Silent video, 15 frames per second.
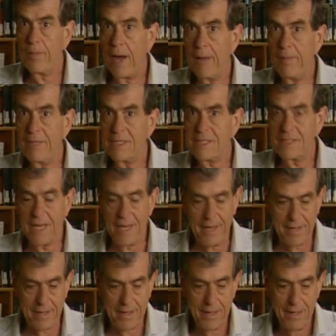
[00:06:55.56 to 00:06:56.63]
we by
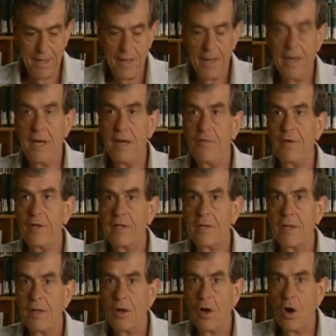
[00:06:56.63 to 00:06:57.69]
mistake leave
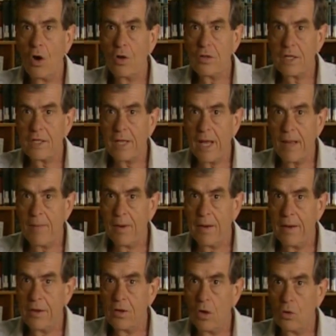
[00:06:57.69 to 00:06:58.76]
it on the
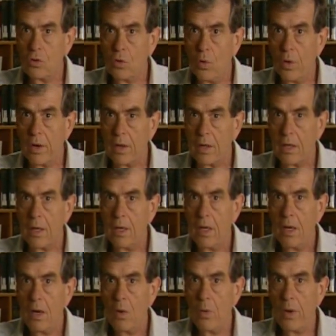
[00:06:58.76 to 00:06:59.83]
table and go to work,
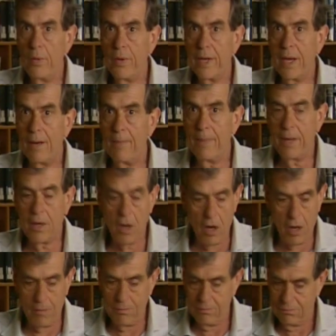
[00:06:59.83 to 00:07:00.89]
when we come back
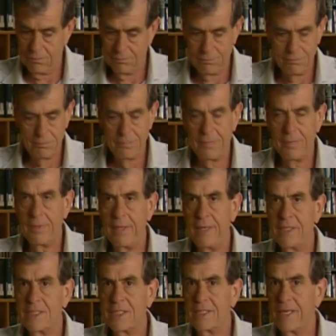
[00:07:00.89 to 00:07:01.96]
home,
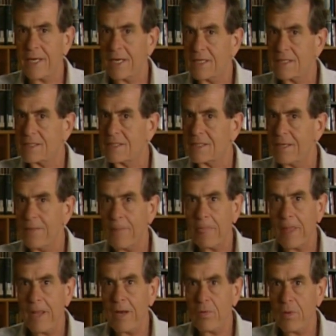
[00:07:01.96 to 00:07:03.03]
it stinks
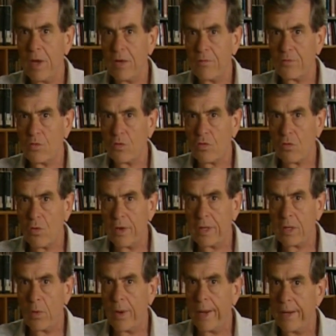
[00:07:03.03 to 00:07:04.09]
and we have to throw
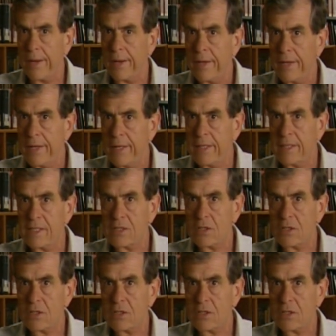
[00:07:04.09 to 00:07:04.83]
it away. It